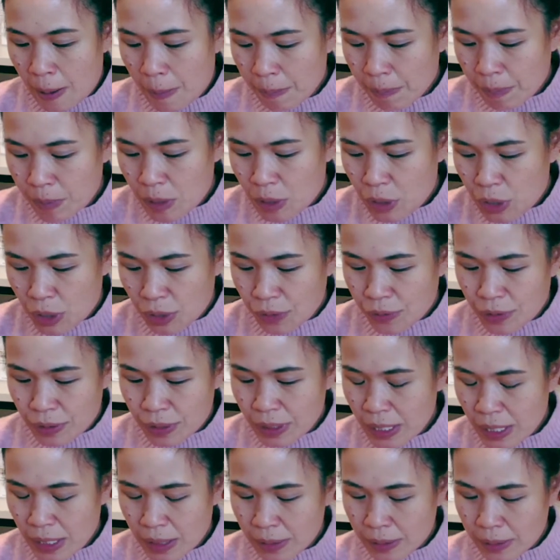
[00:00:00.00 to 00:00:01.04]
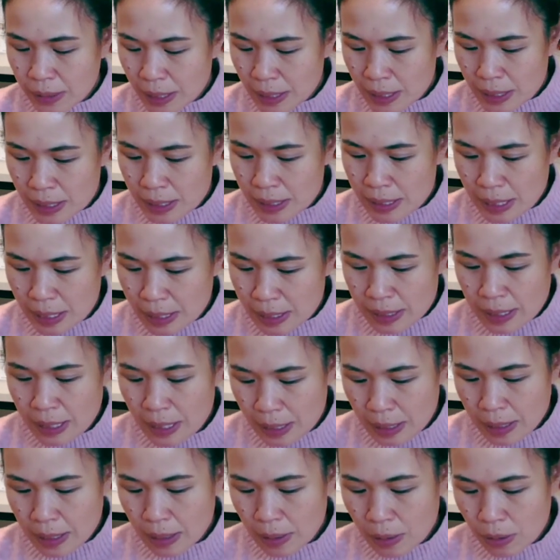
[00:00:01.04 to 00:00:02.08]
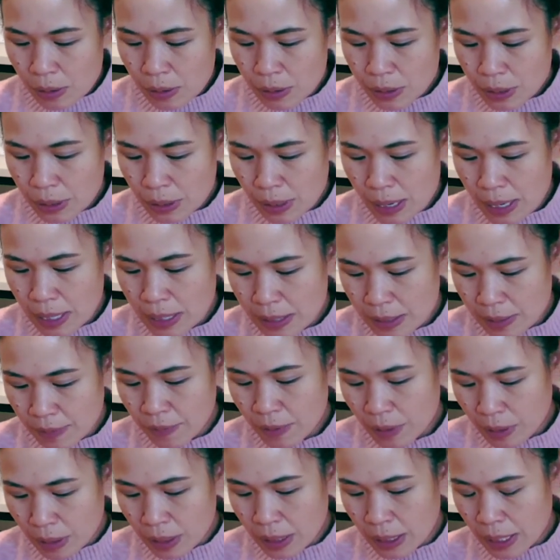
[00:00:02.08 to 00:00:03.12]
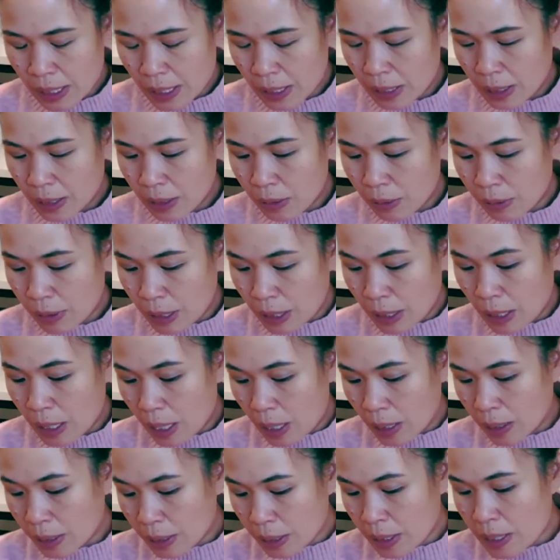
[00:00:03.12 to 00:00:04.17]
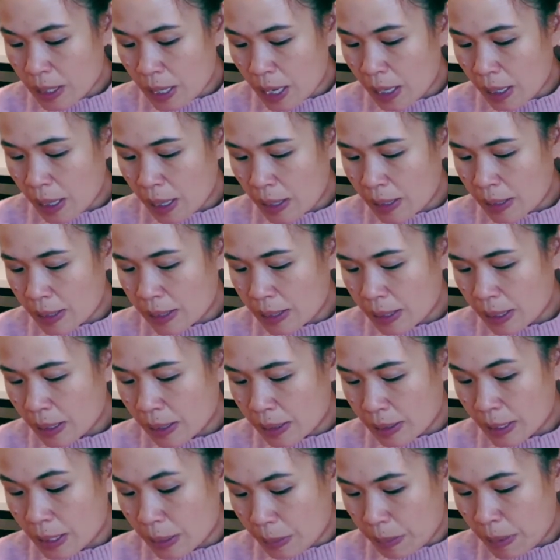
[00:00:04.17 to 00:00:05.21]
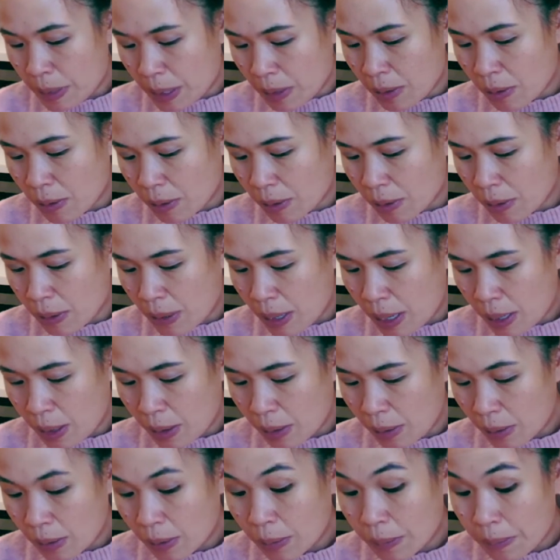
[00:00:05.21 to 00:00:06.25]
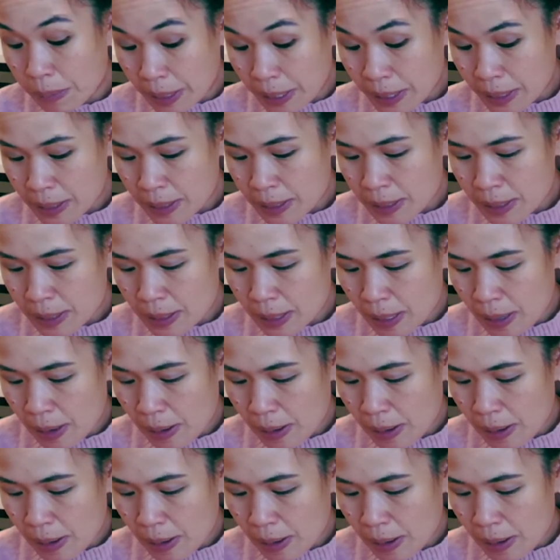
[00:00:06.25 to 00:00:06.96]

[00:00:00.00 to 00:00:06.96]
Silver Needle in the sense that it also has a variegated green color, not as tippy or buds.